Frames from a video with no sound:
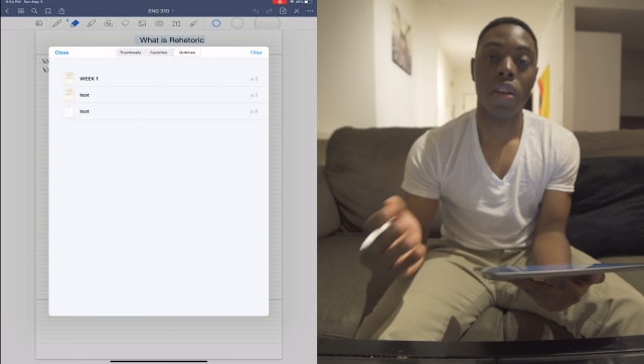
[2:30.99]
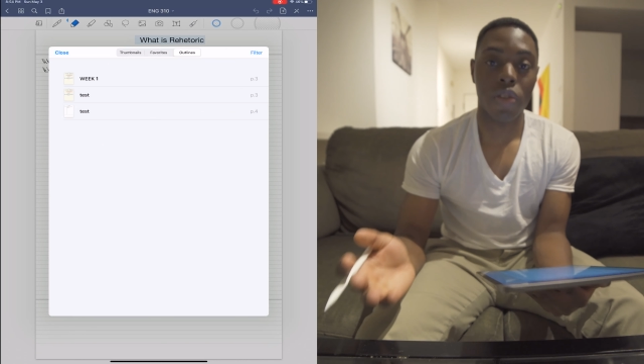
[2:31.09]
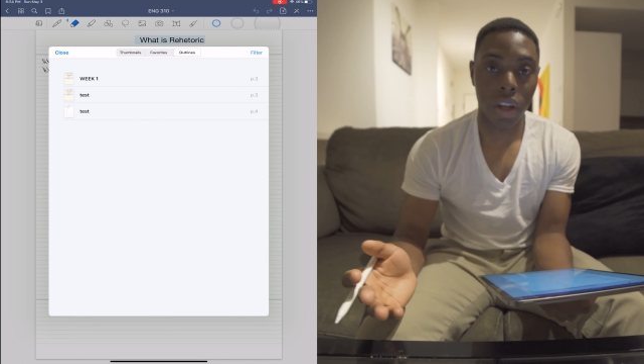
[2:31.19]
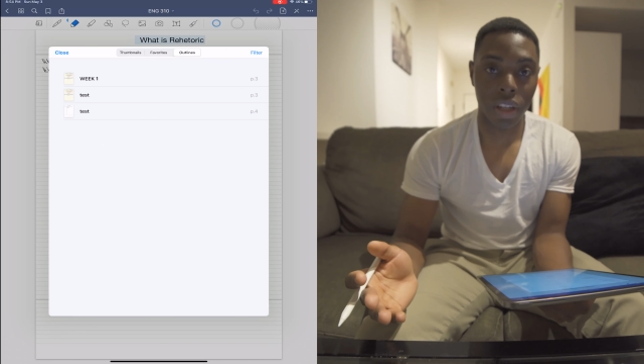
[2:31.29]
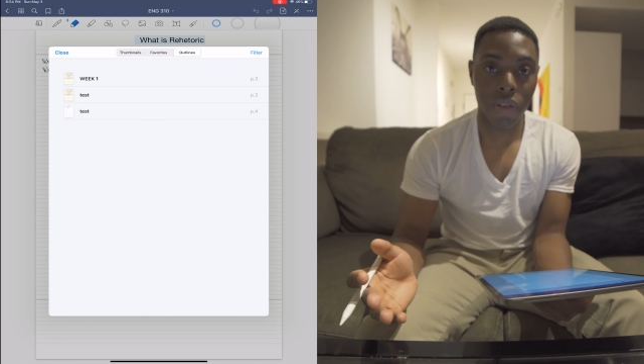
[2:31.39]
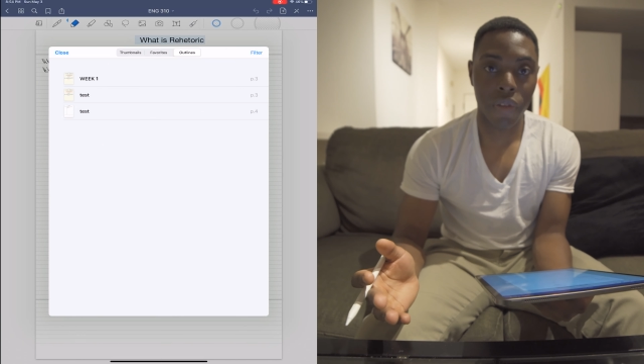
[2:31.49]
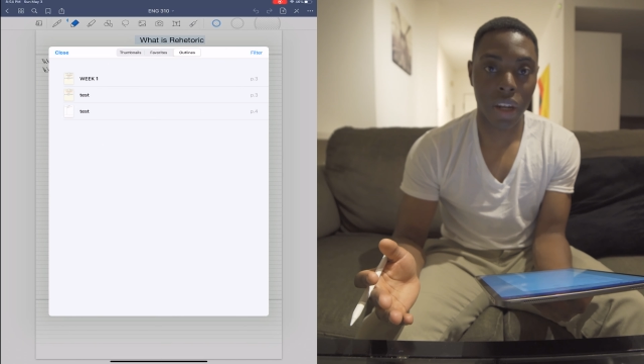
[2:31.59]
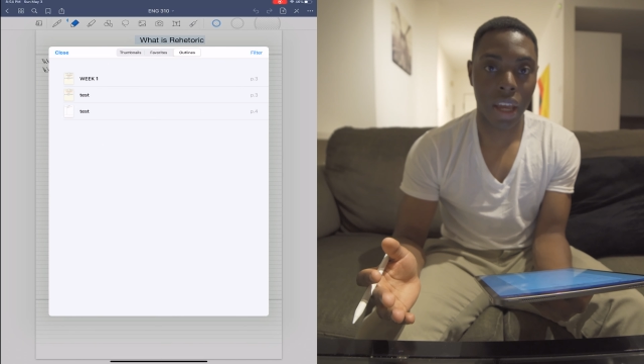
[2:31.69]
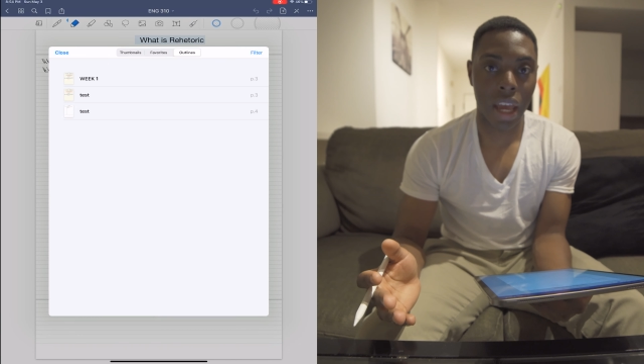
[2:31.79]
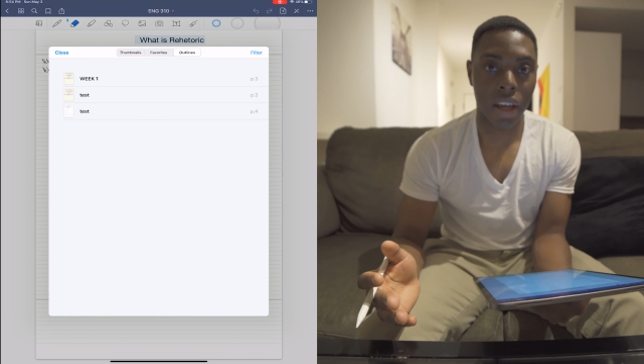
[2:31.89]
So I did find
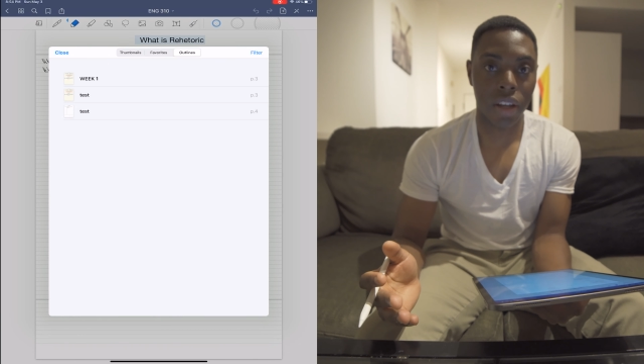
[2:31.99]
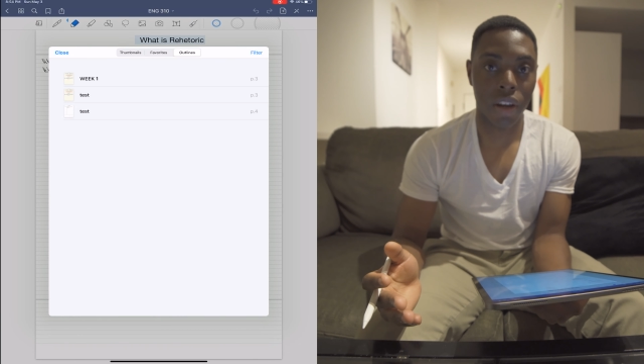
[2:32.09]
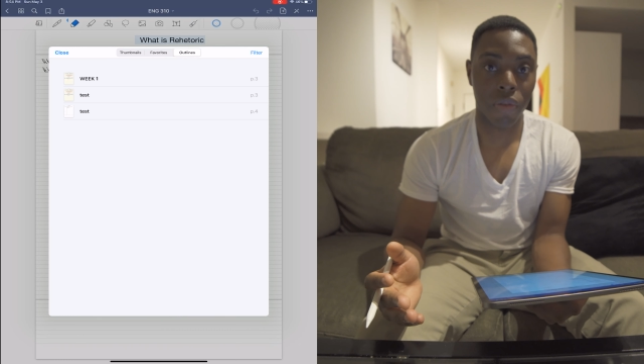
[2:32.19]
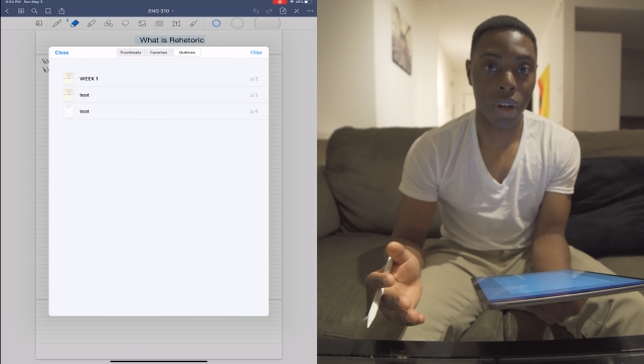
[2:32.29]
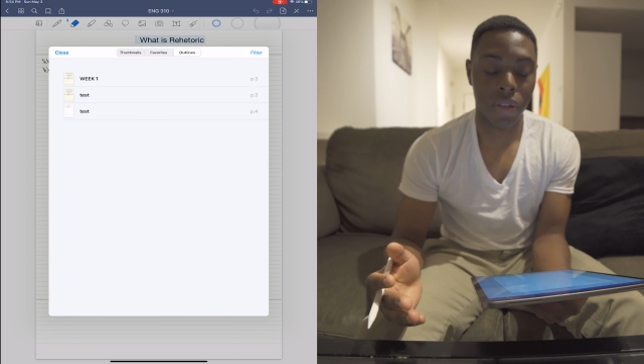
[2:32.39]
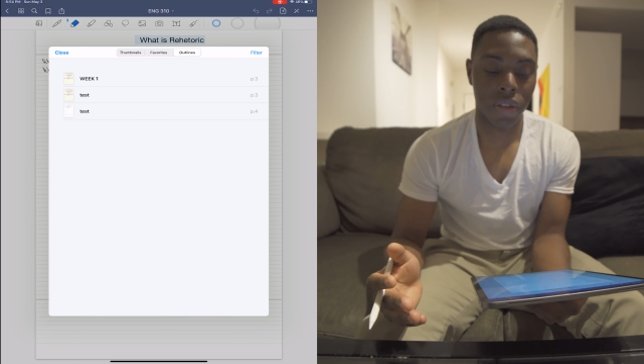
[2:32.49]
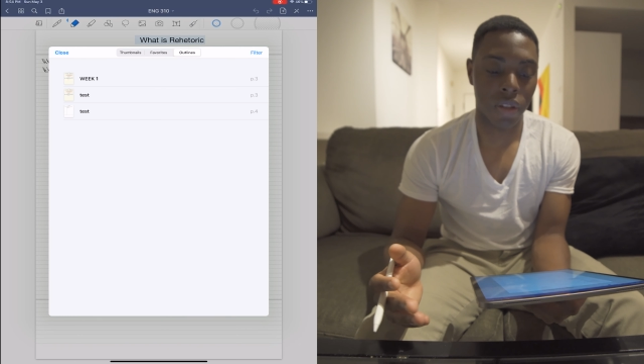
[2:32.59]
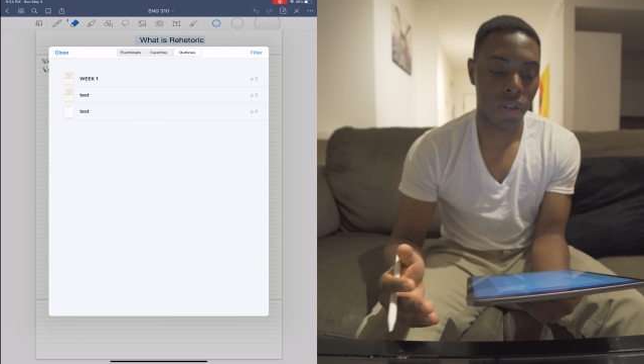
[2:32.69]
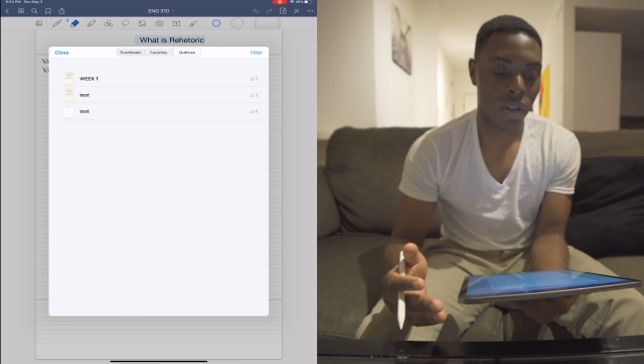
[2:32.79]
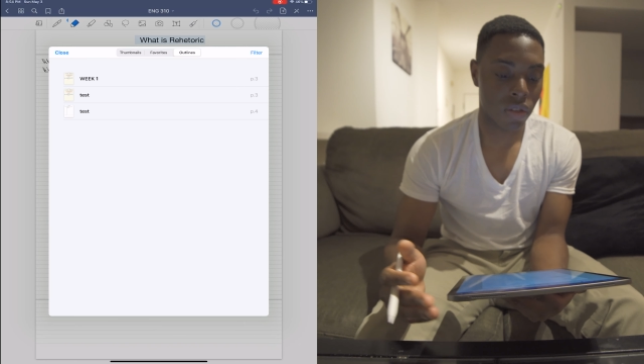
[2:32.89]
a hack around this.